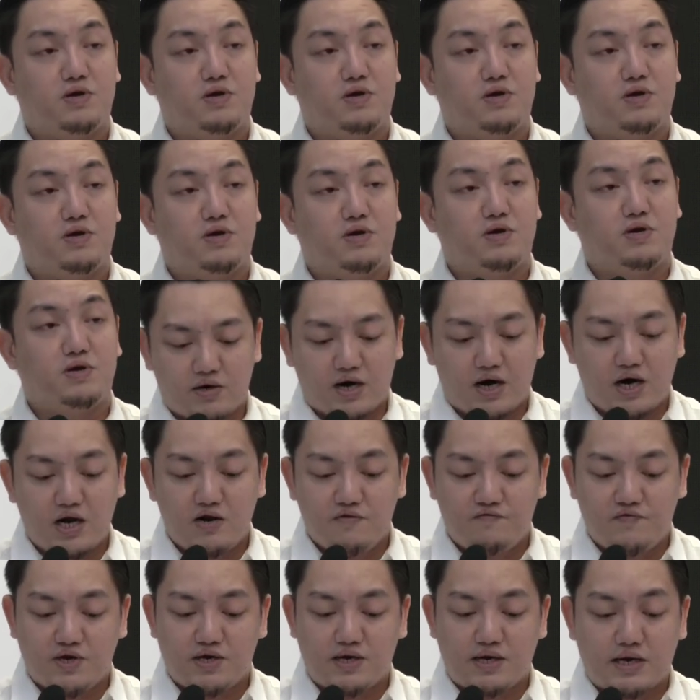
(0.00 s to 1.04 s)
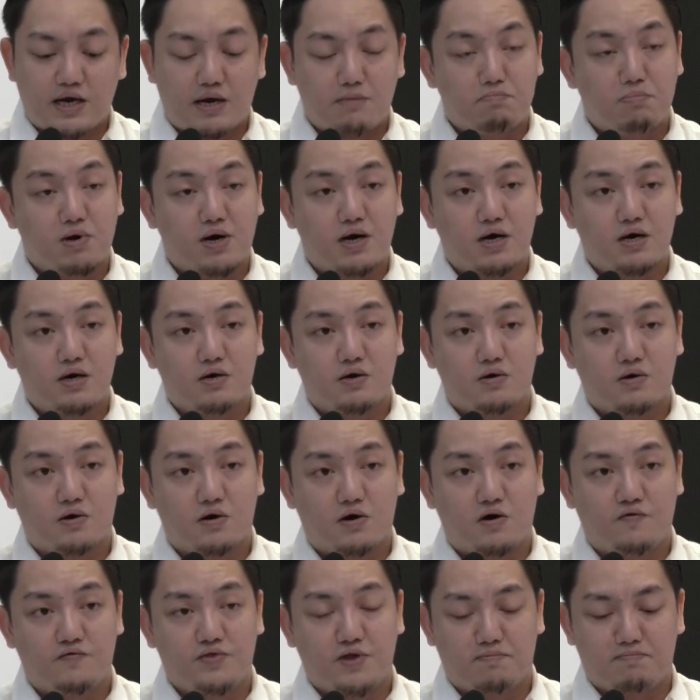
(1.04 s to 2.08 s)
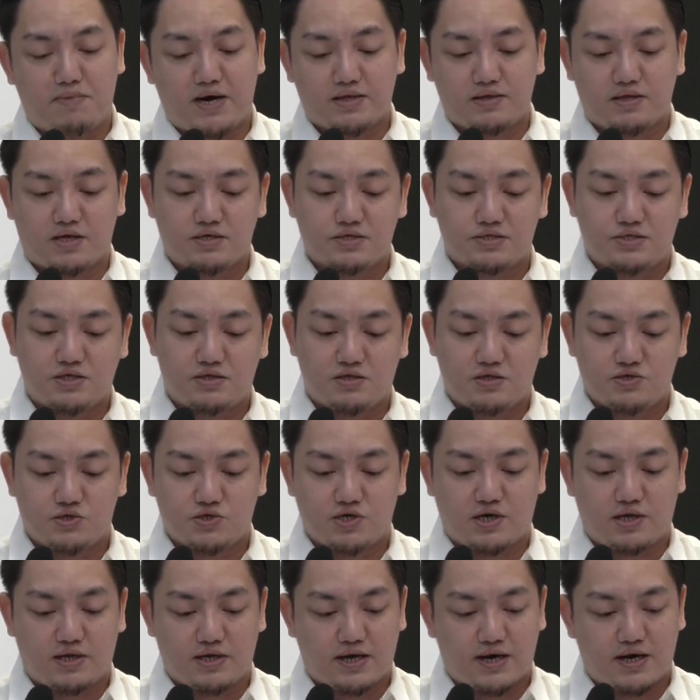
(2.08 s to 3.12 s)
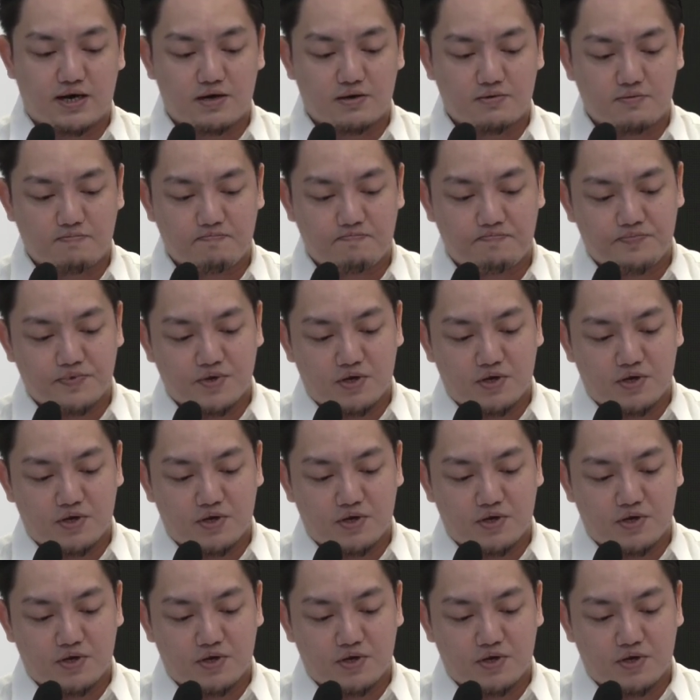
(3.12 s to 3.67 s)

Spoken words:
Commander Alvin Labra of the Batang City Jail Gang,